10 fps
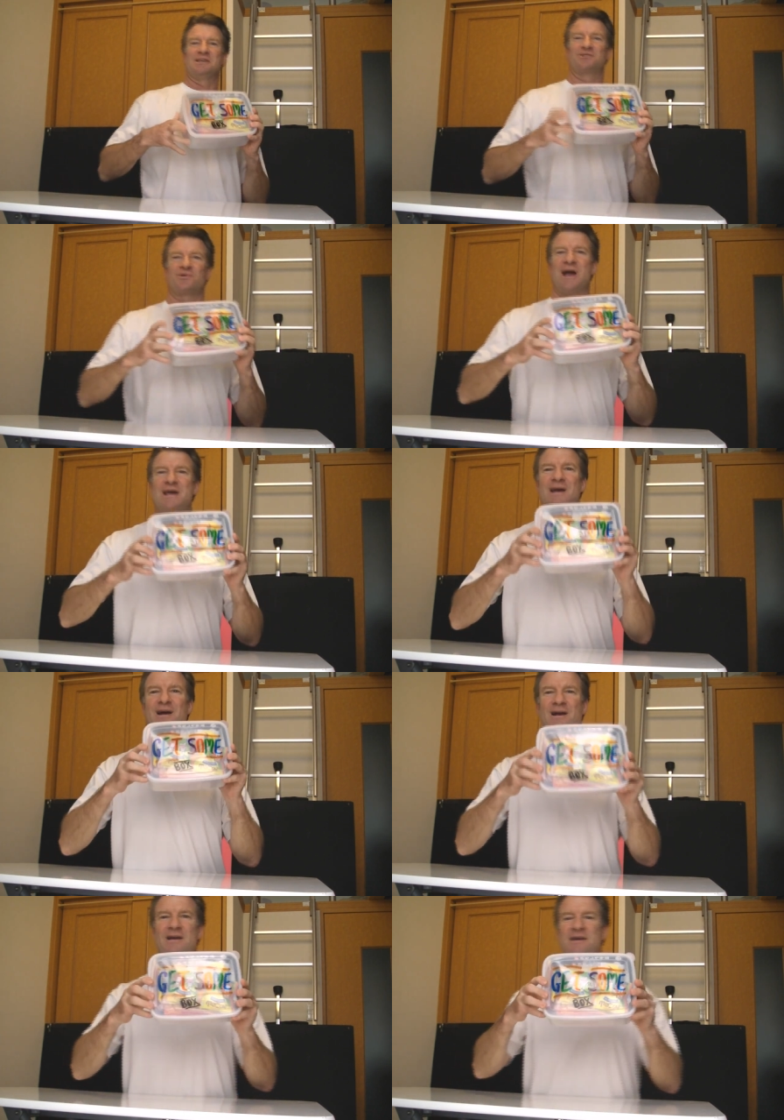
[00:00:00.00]
It's right
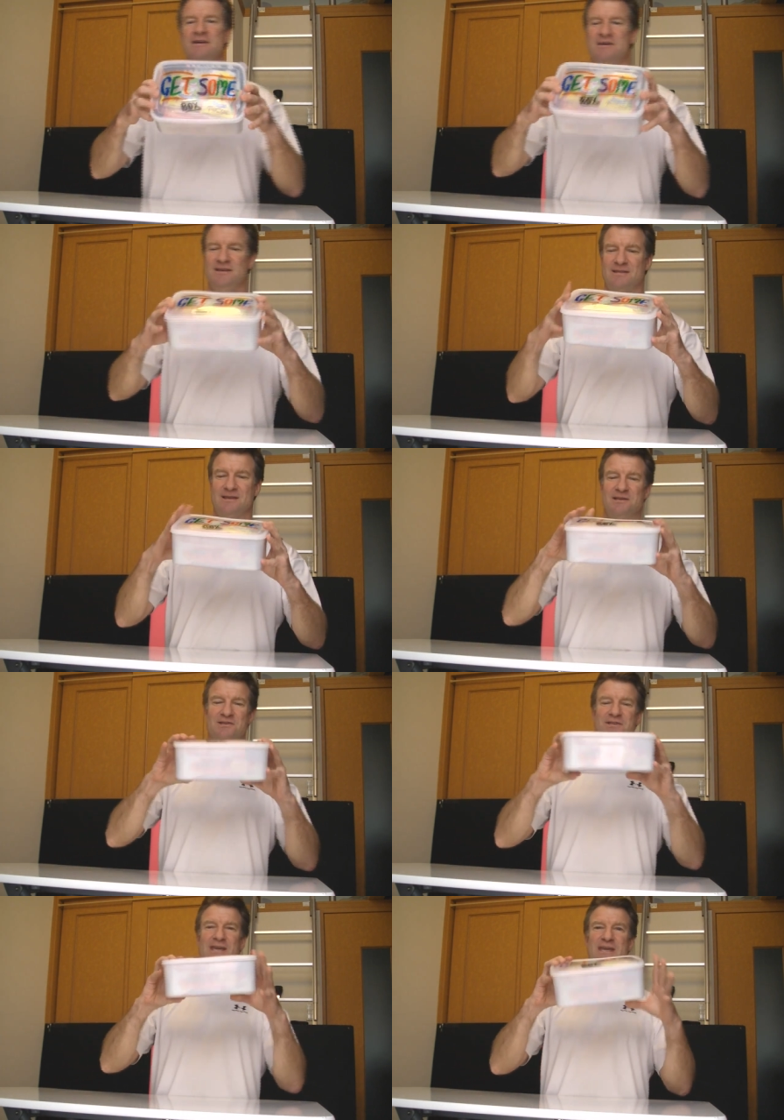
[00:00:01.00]
here. Now
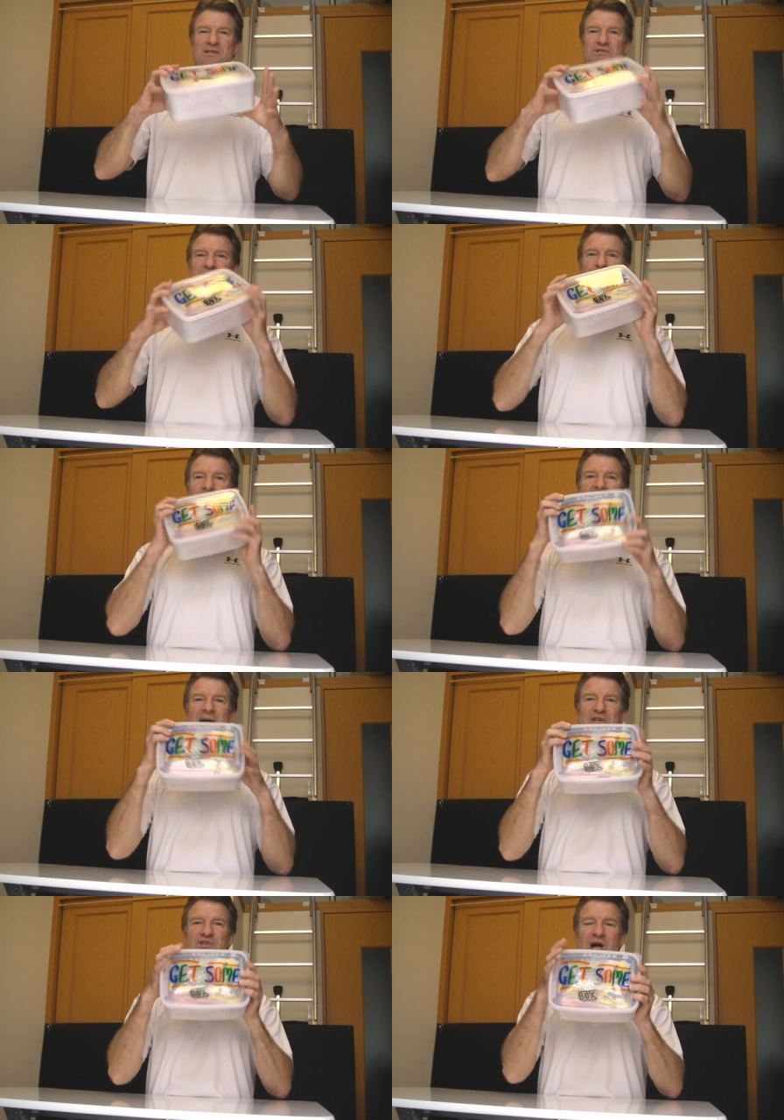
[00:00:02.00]
this thing is just
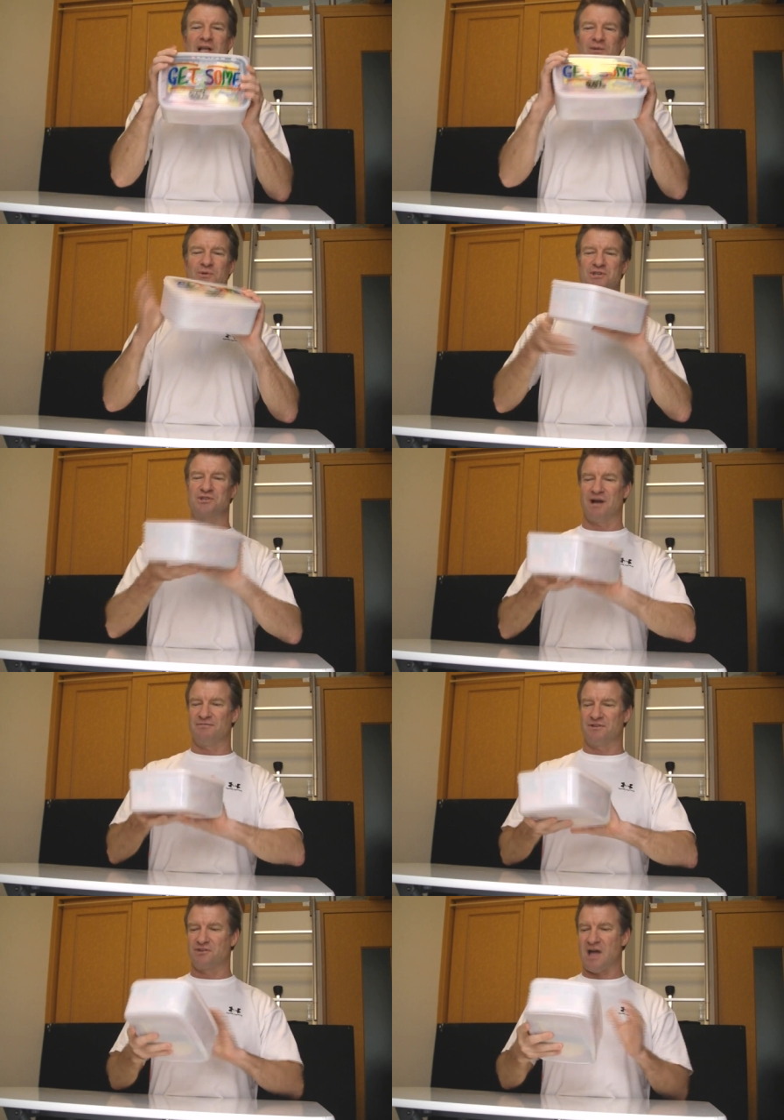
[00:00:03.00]
packed solid with
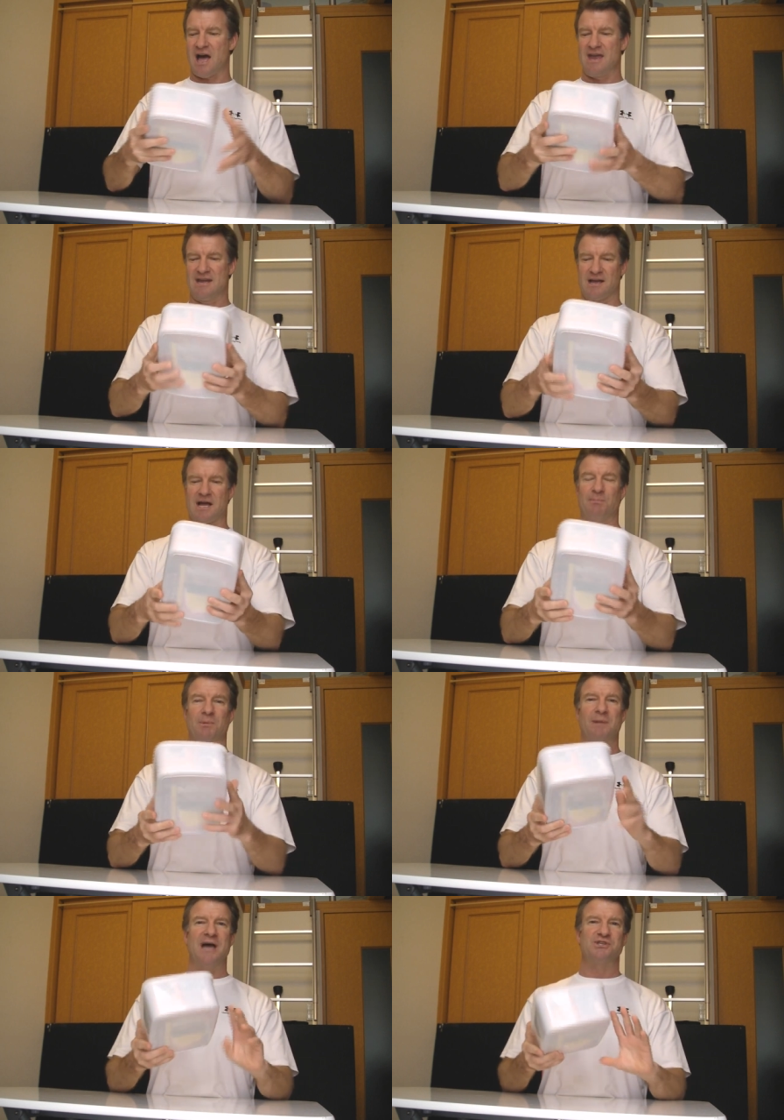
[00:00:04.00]
stuff. It's got a
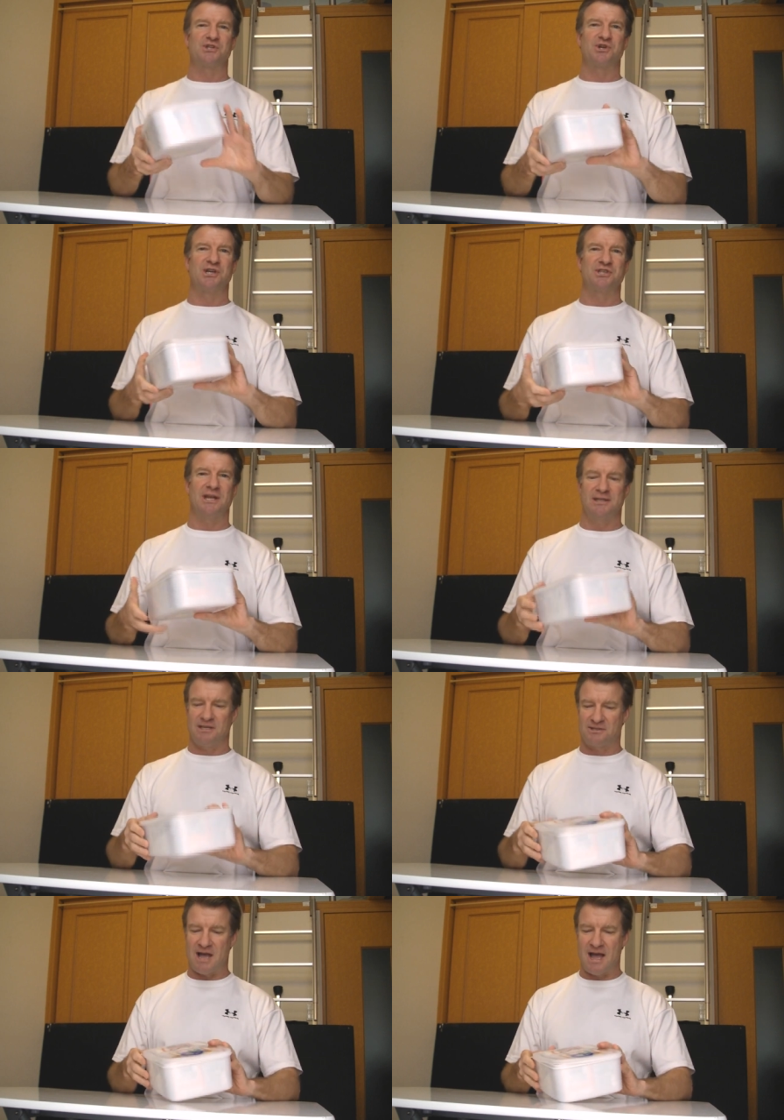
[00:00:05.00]
couple magic tricks in it
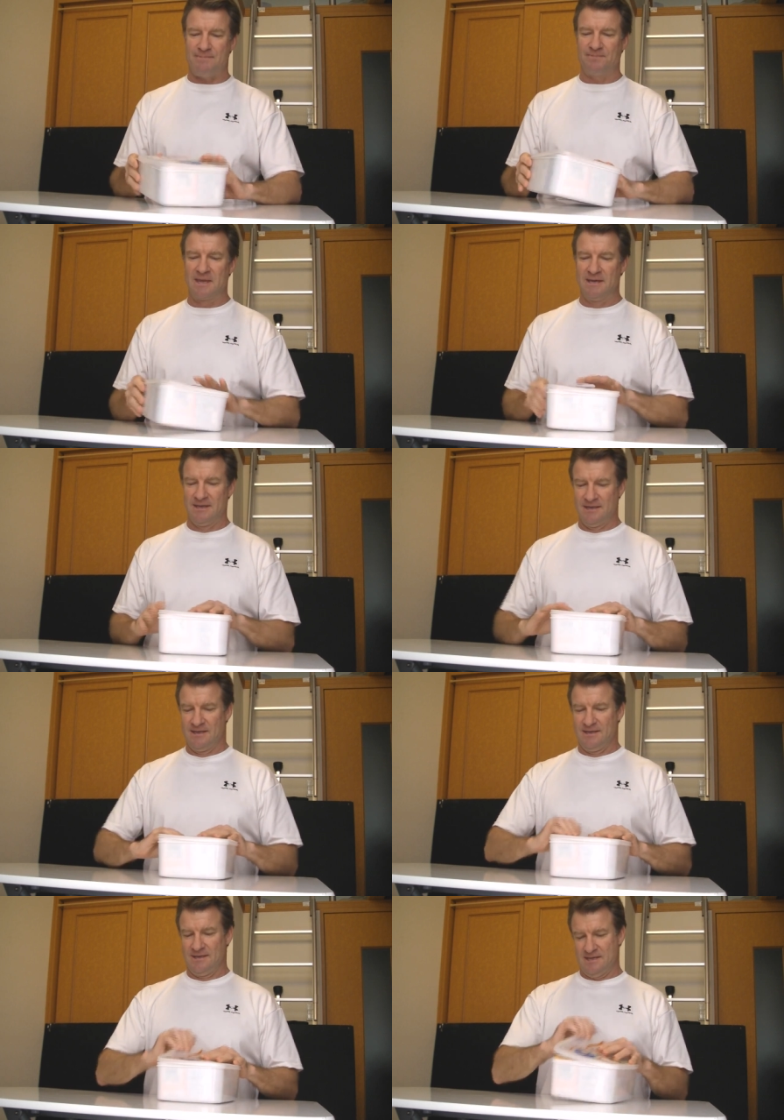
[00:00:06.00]
this time.
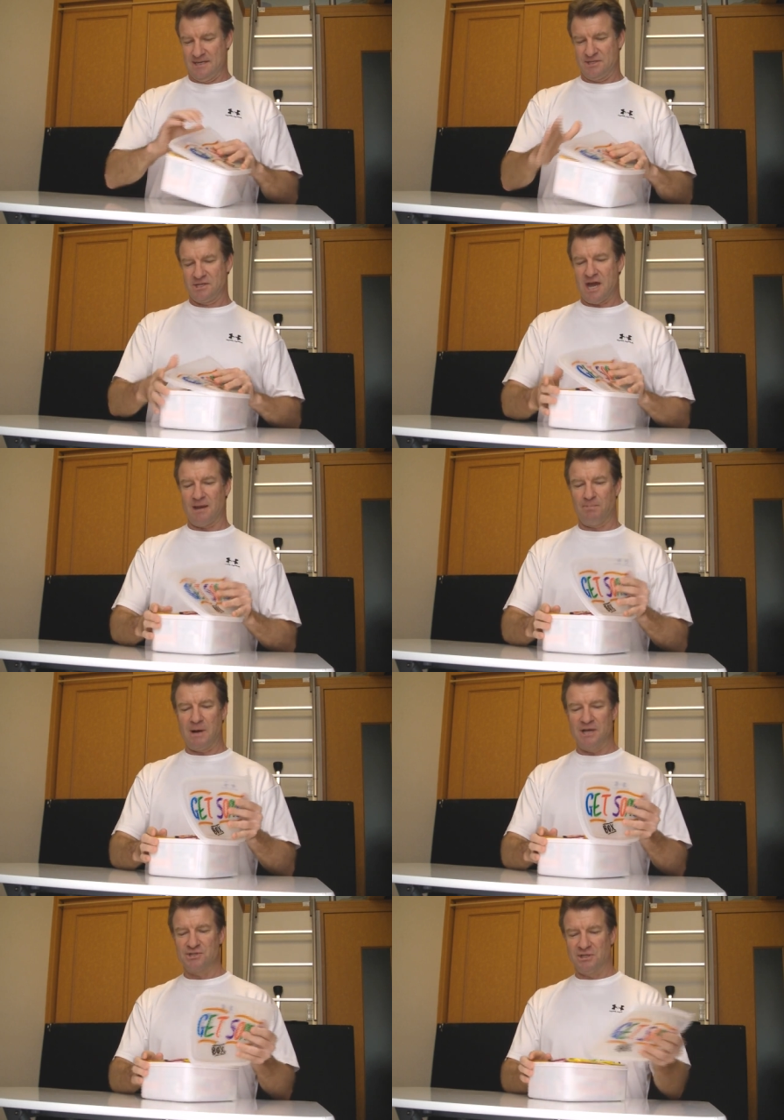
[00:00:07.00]
It's got a
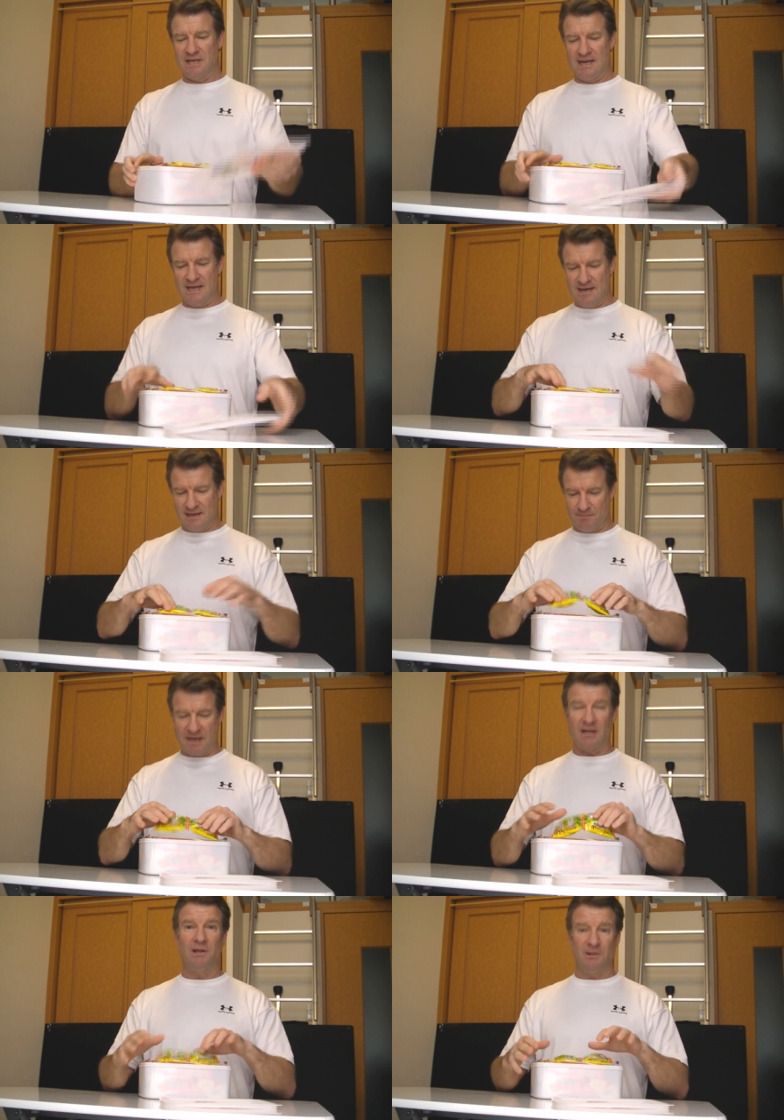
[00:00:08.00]
puzzle in it, a
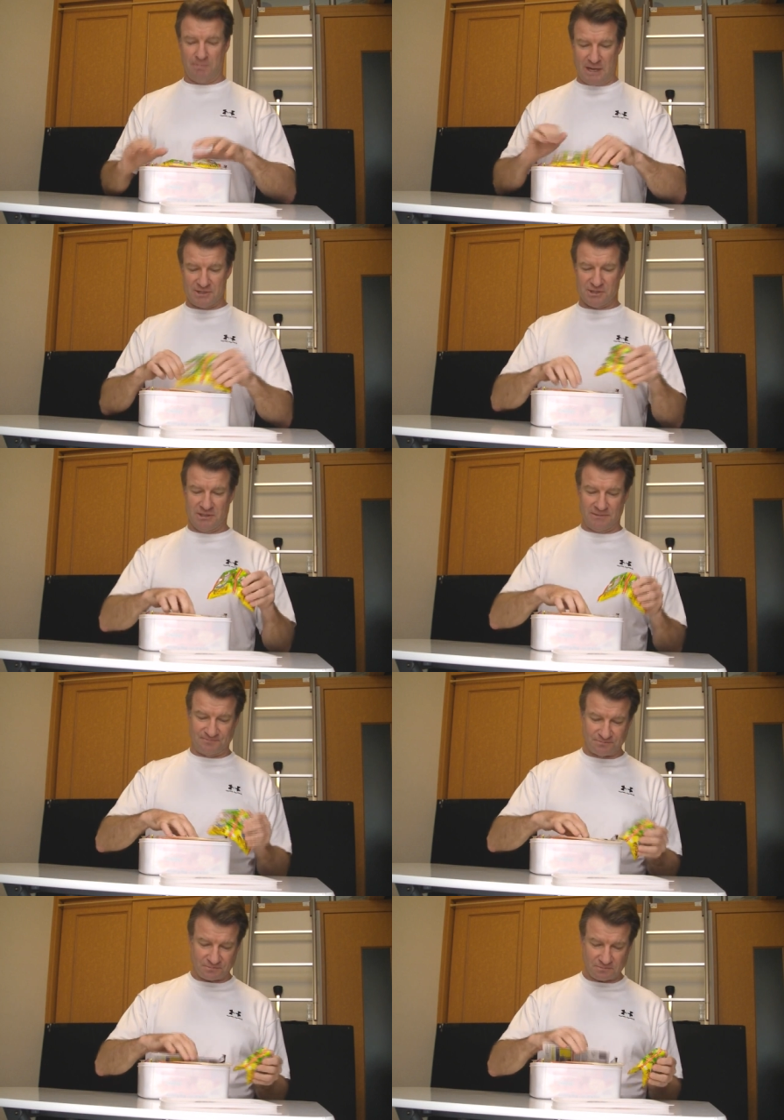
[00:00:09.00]
metal puzzle.